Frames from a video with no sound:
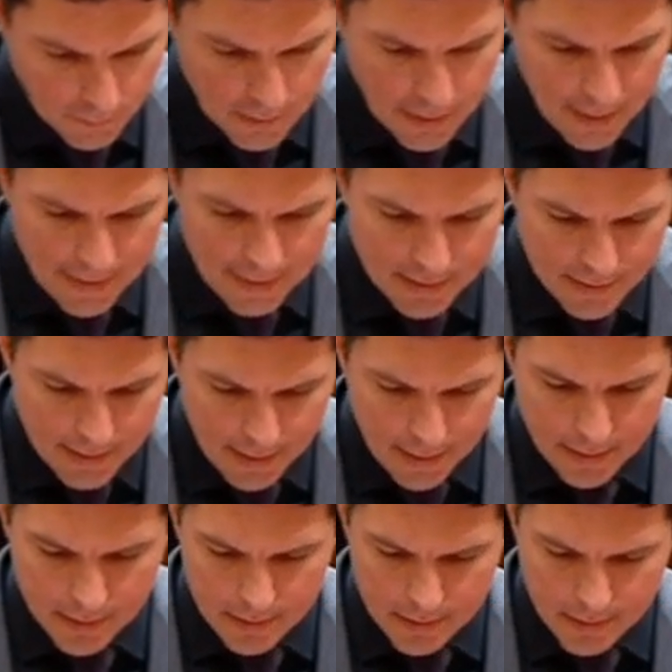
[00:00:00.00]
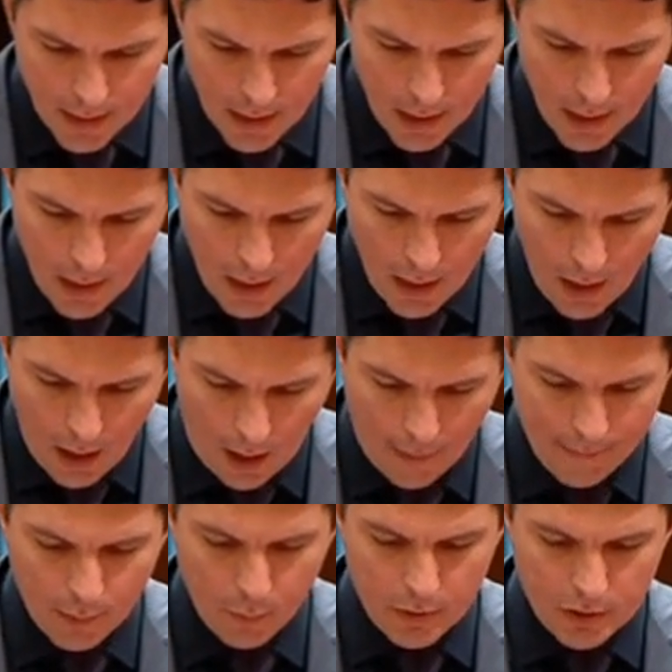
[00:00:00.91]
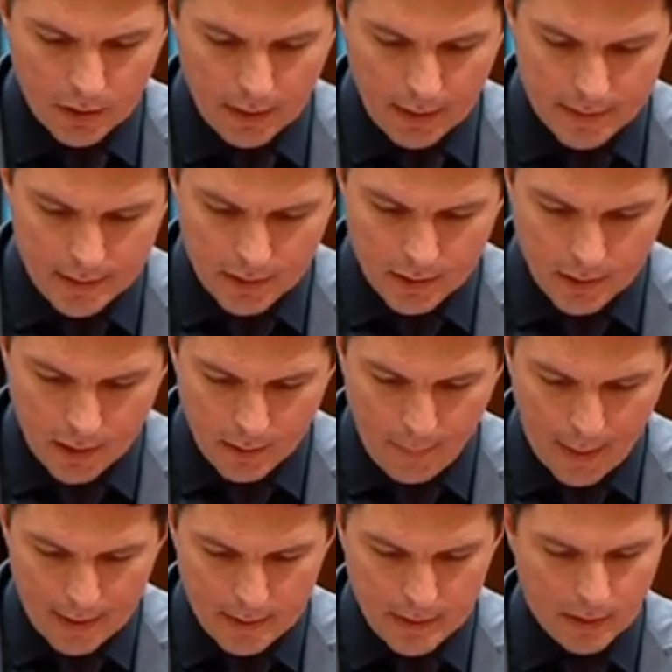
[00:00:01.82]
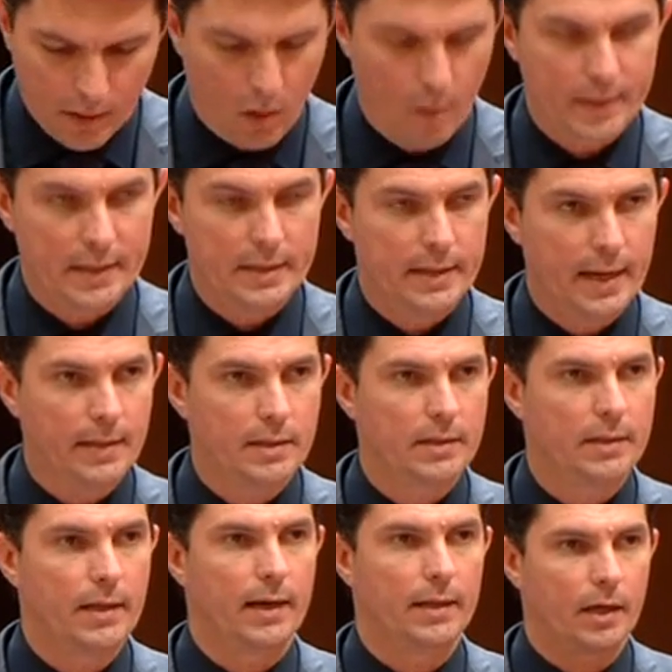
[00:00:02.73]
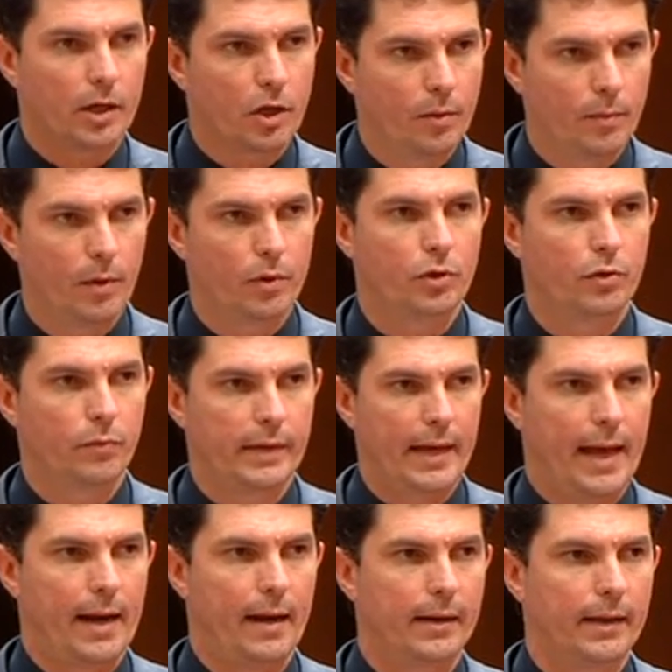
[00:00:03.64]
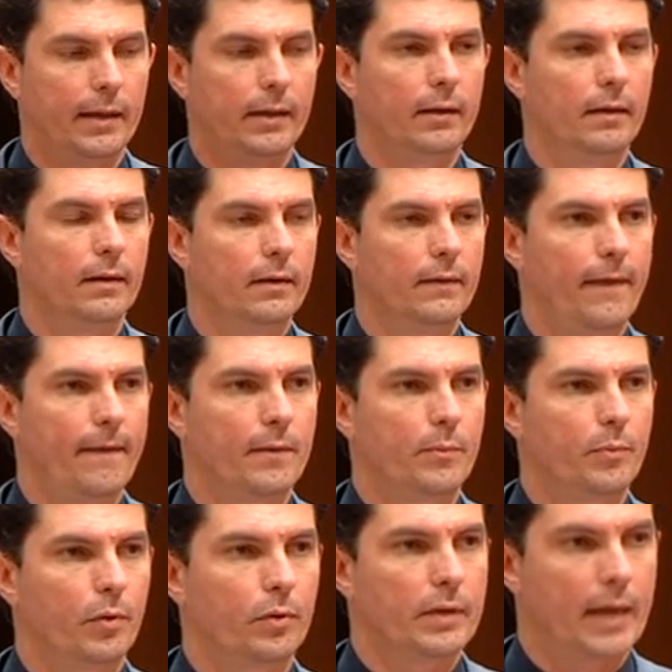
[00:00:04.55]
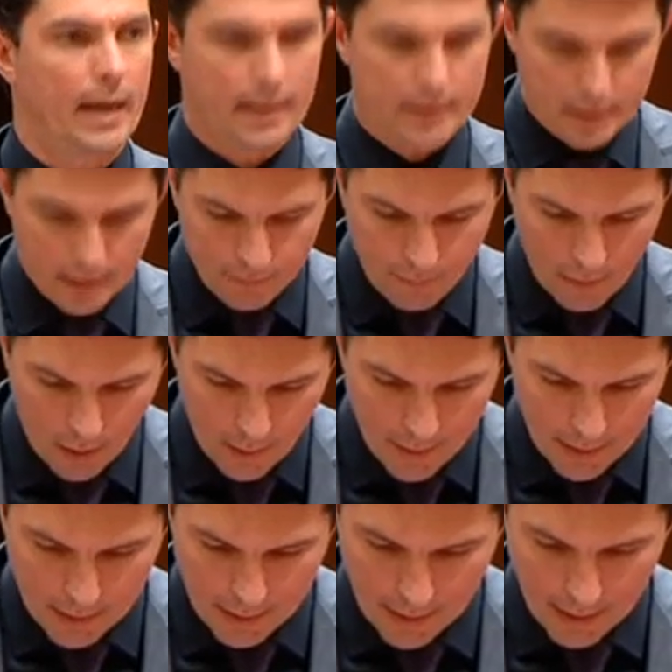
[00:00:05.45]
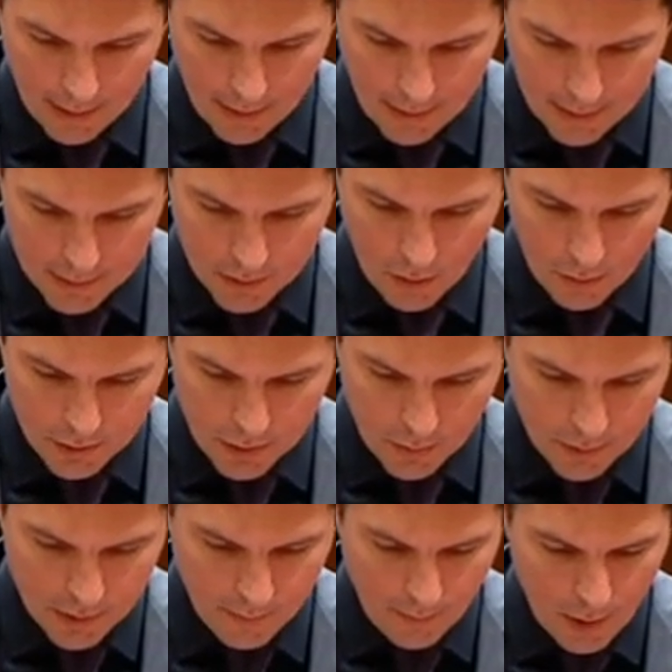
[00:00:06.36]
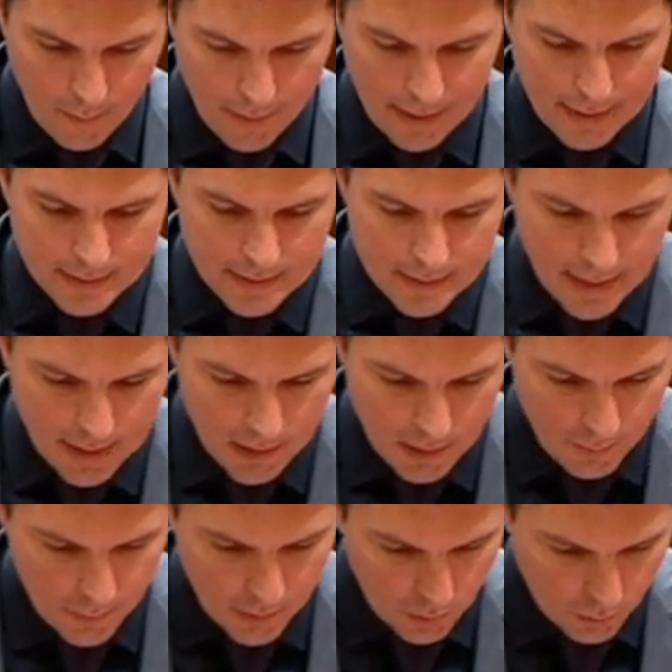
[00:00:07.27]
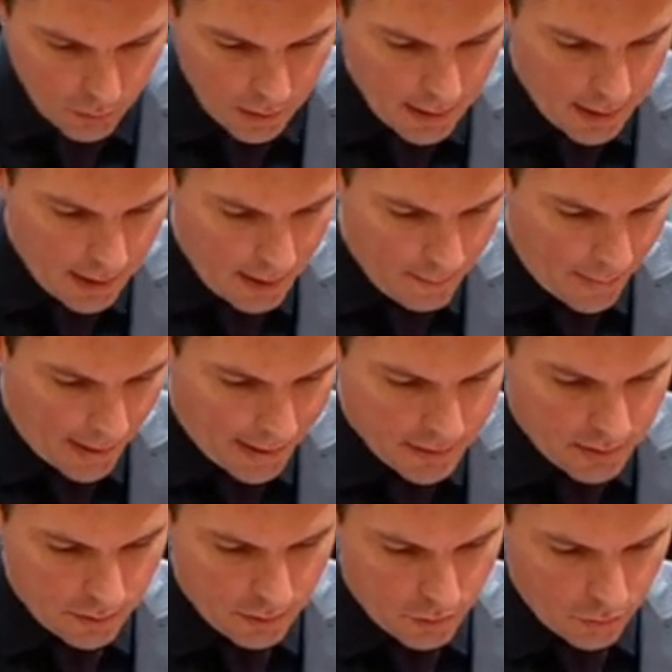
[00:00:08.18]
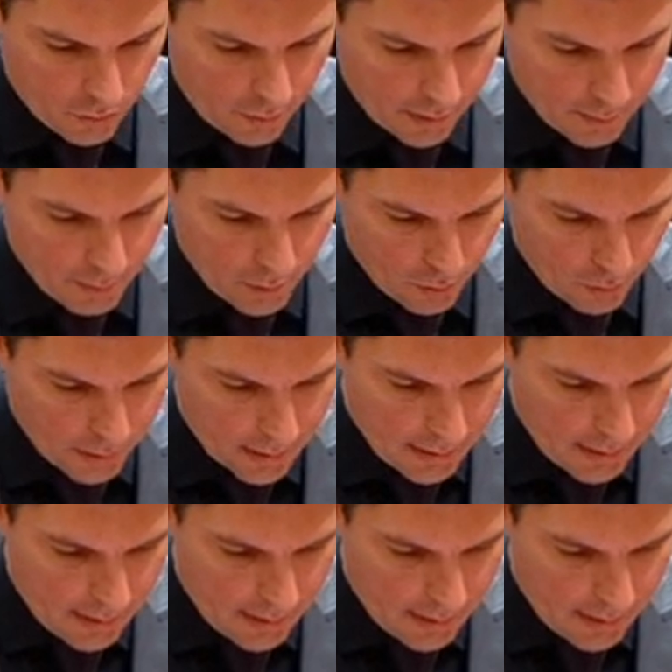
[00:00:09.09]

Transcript: And as senators, I think we should listen to the basic common sense and the commercial reality that the broadcast environment has got to at the moment and send the bill back to the drawing board.